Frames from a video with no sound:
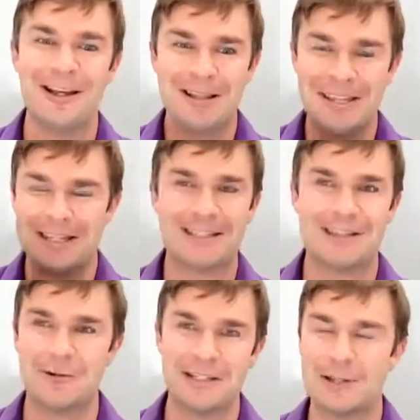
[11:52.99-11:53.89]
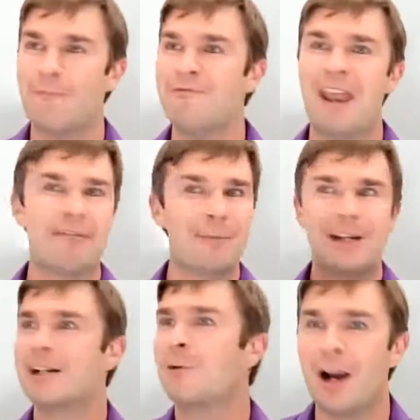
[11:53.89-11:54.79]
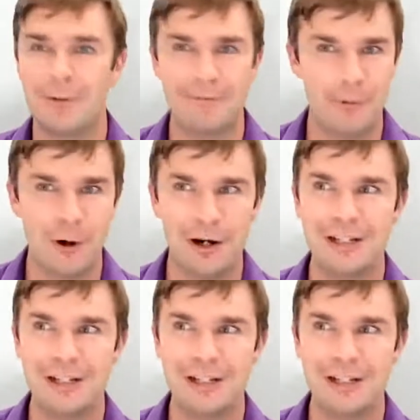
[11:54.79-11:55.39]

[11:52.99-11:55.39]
these students who have never been in a choir before.